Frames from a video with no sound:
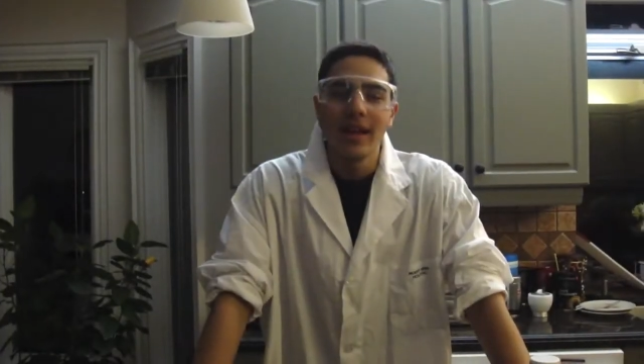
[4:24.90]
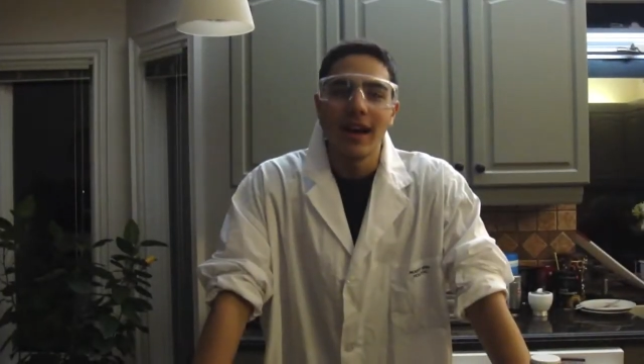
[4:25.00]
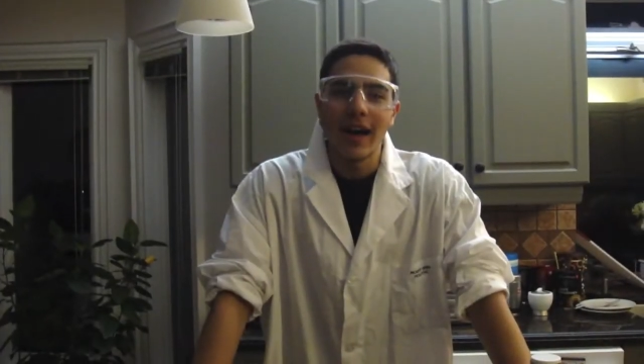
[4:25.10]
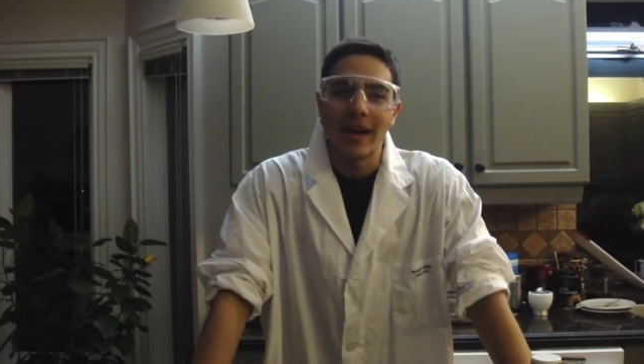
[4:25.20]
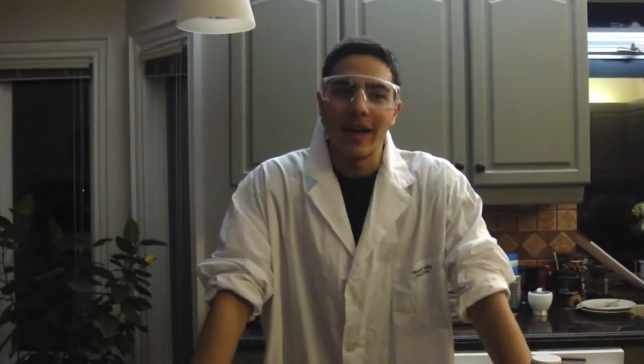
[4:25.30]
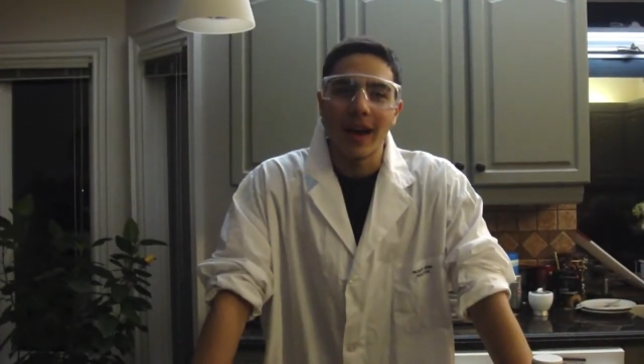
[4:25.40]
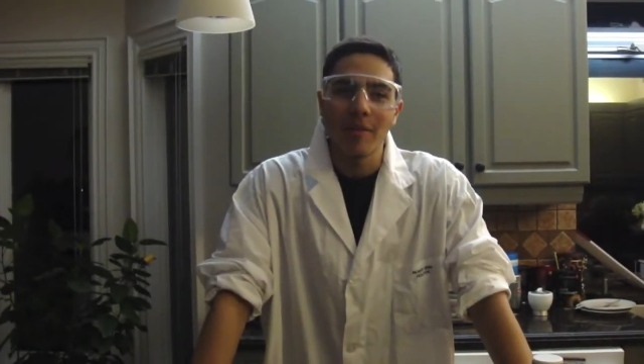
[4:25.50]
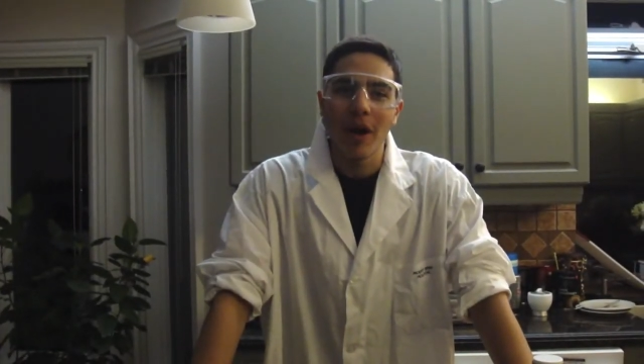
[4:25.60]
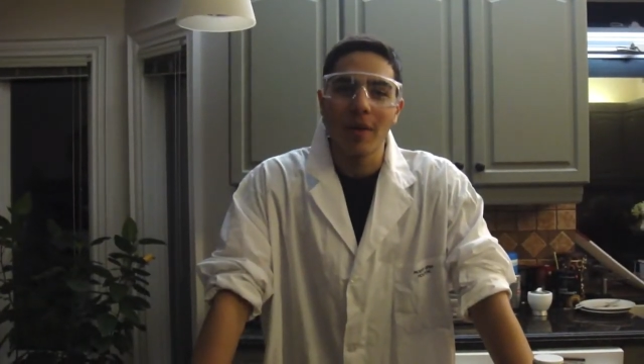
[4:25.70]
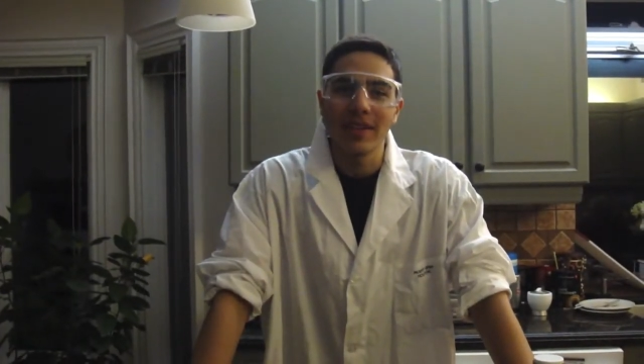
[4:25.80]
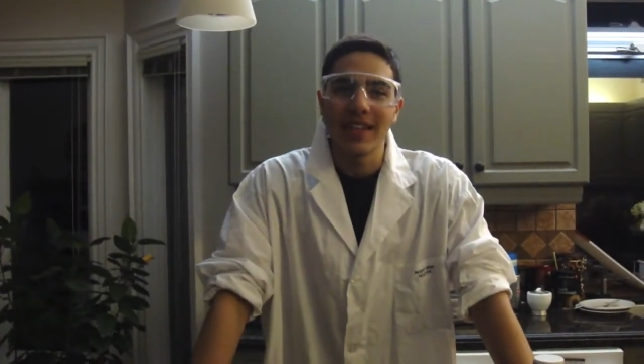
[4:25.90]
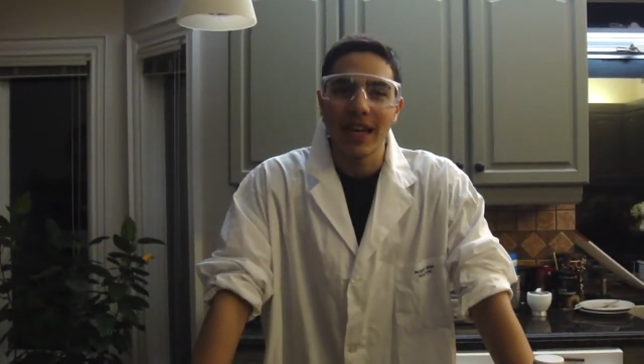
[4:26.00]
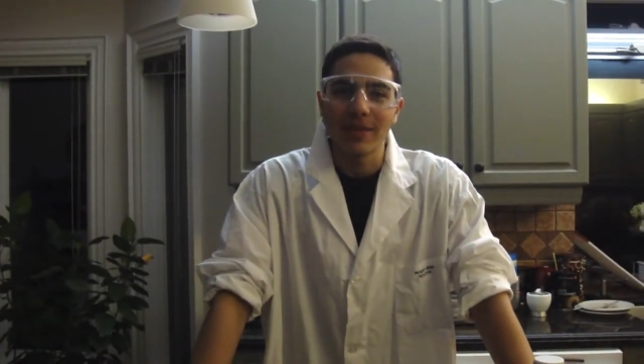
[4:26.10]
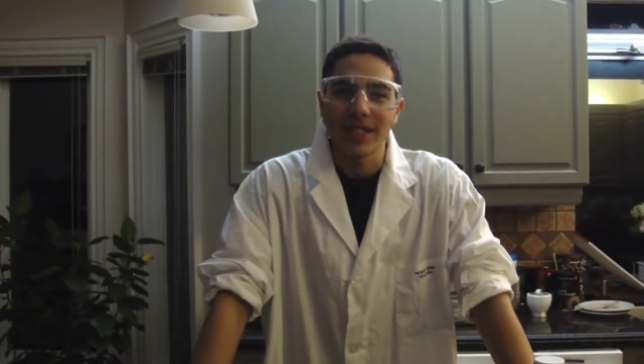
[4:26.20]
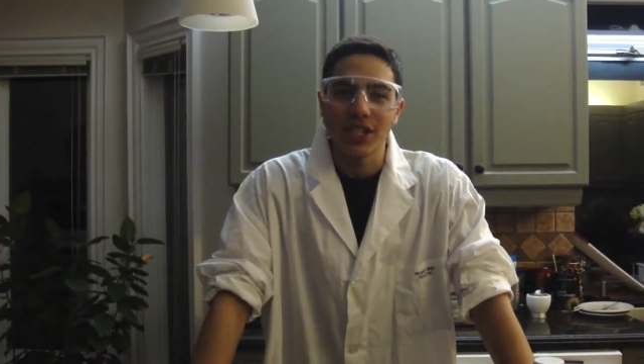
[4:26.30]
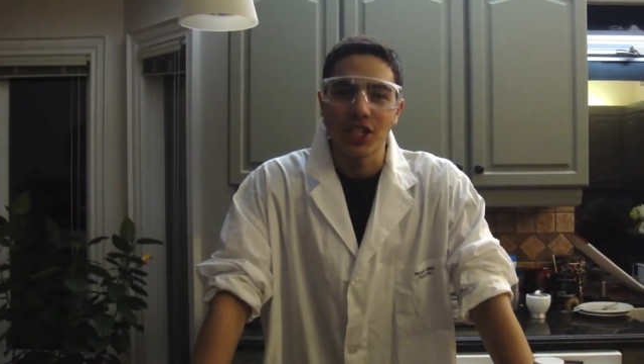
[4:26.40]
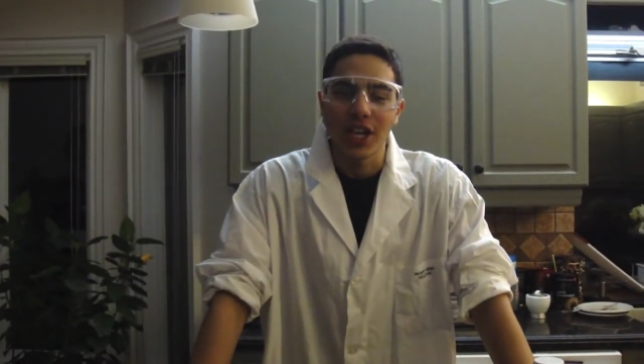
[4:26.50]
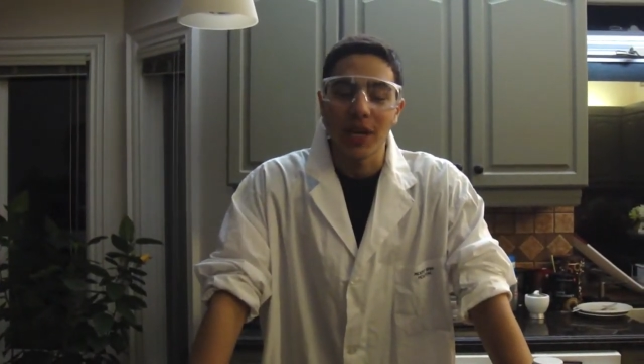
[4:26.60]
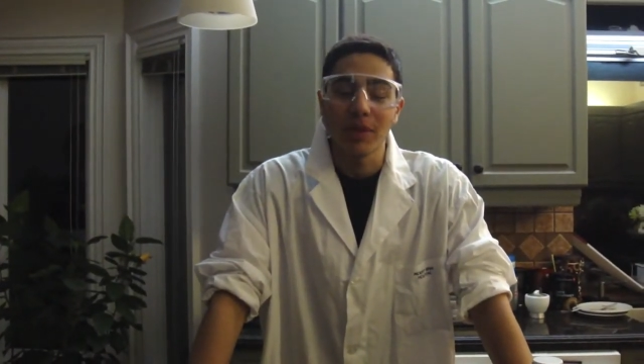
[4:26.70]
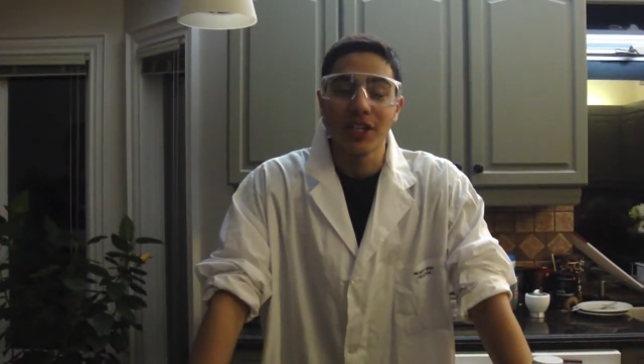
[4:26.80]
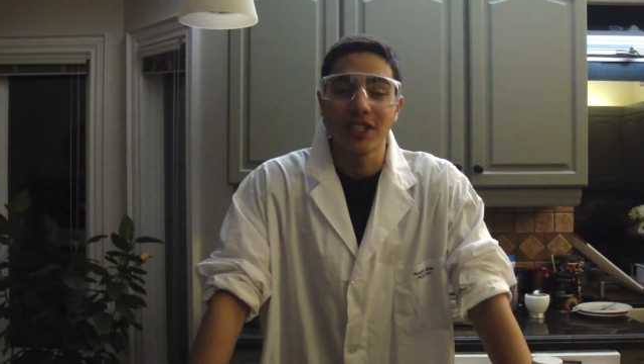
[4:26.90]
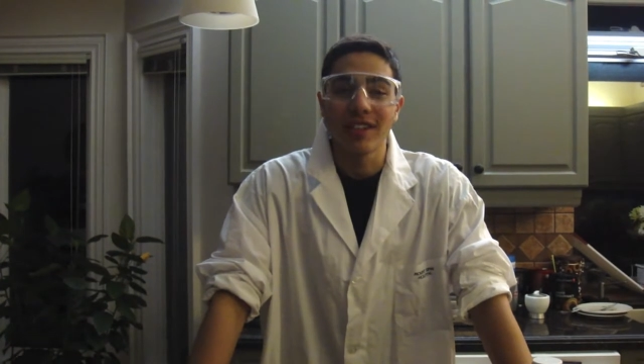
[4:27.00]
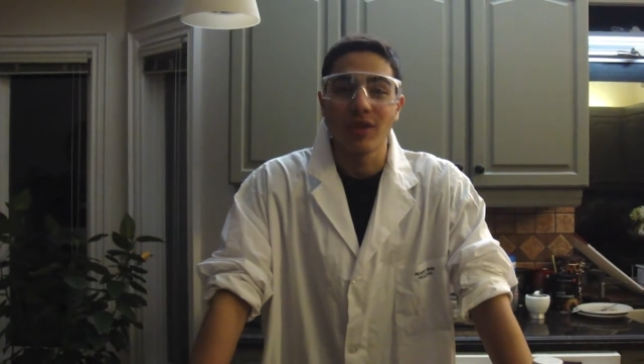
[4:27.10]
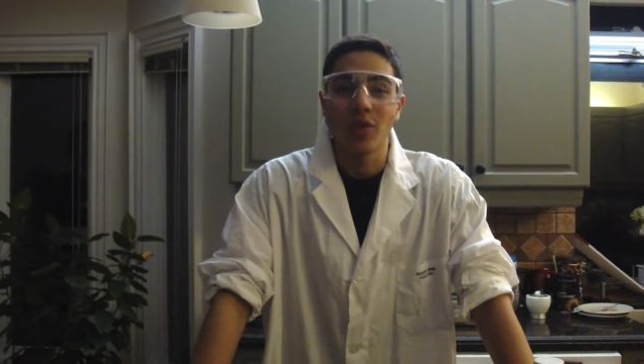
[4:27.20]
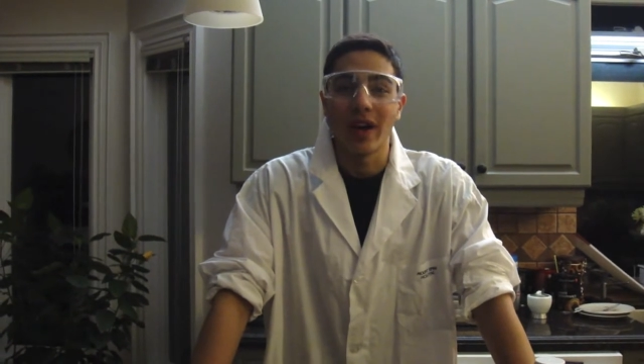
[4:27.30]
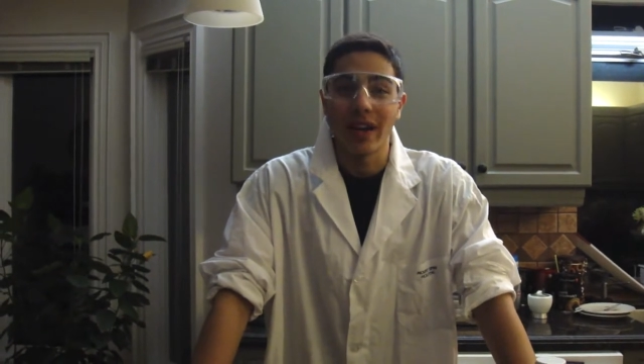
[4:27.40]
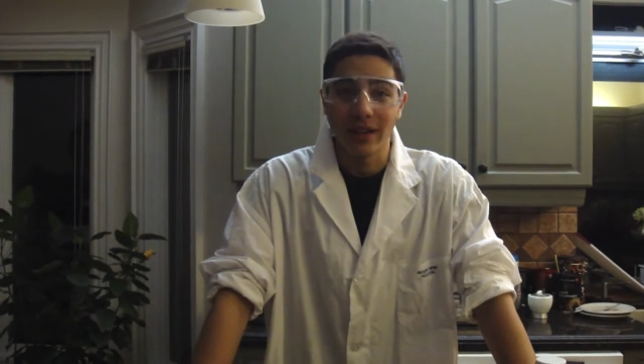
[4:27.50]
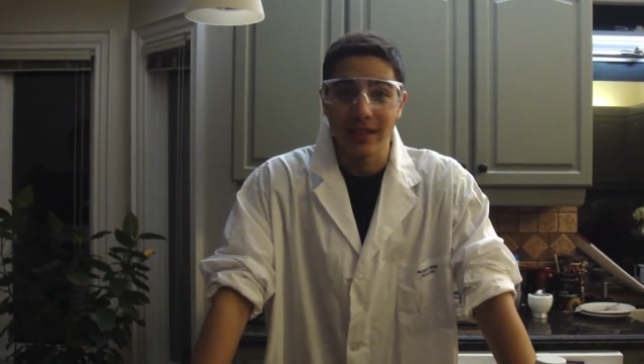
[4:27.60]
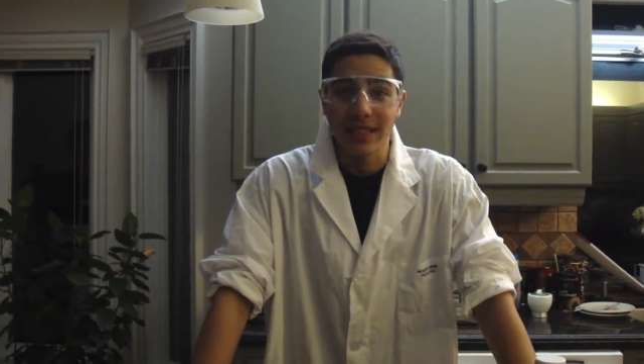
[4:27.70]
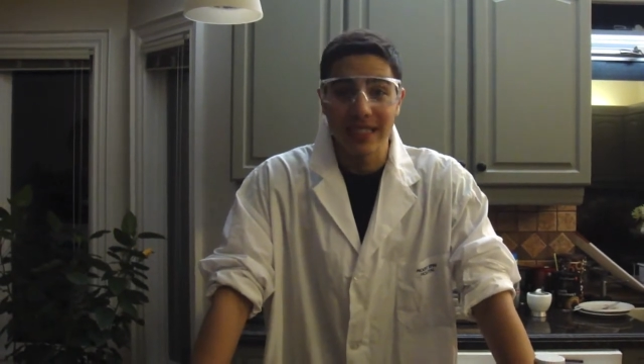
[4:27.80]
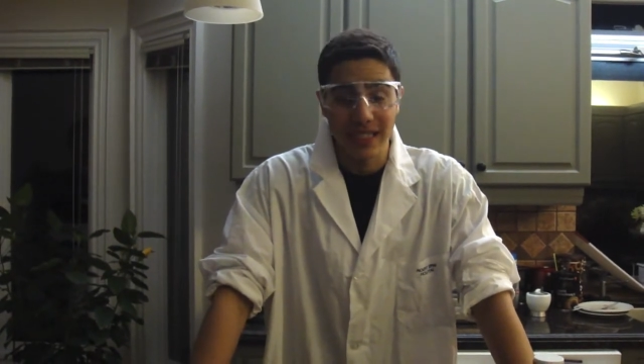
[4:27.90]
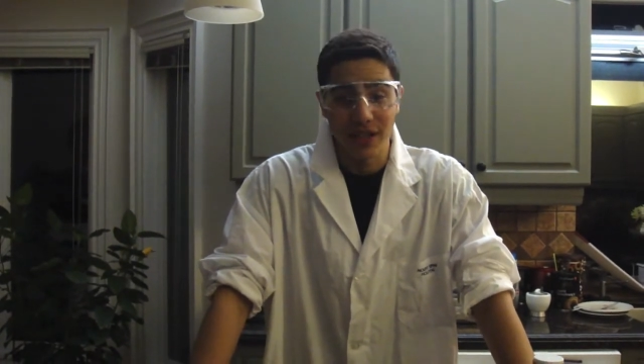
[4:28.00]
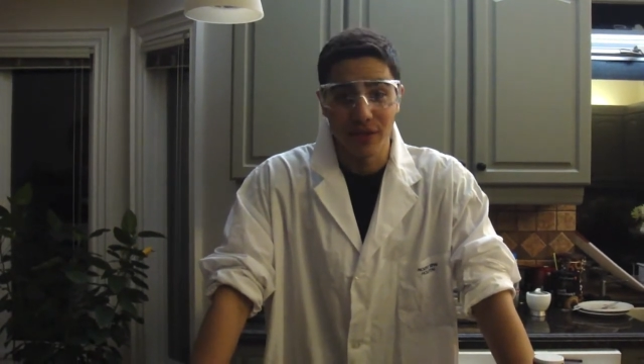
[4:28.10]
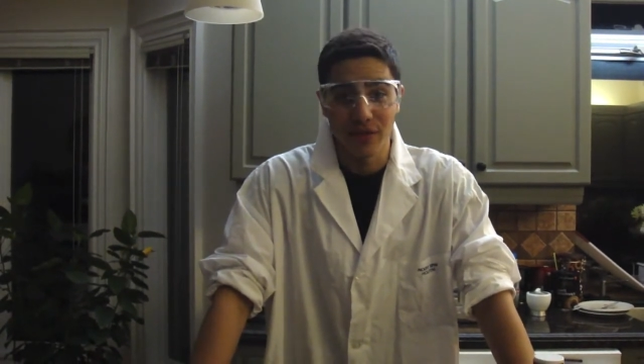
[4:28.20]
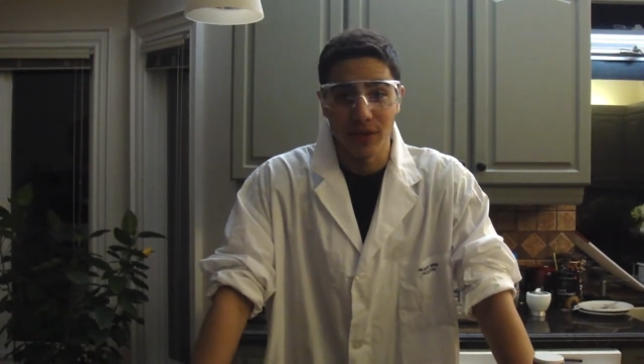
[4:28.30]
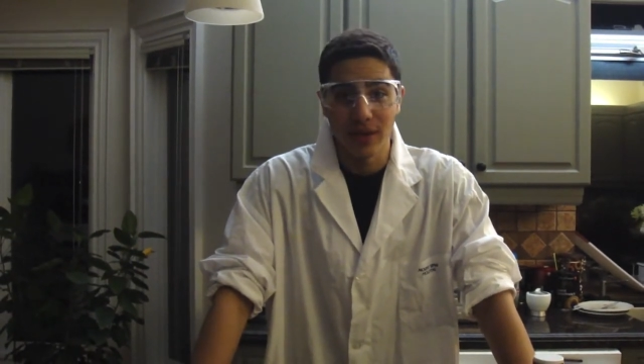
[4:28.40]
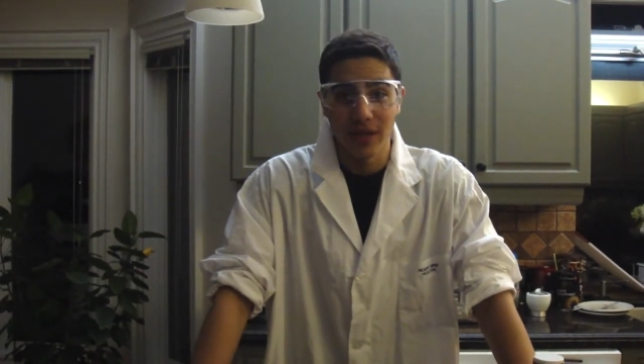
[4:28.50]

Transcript: Hi, I'm Mohammed, the lab technician, and I'm here to tell you what else is in your food.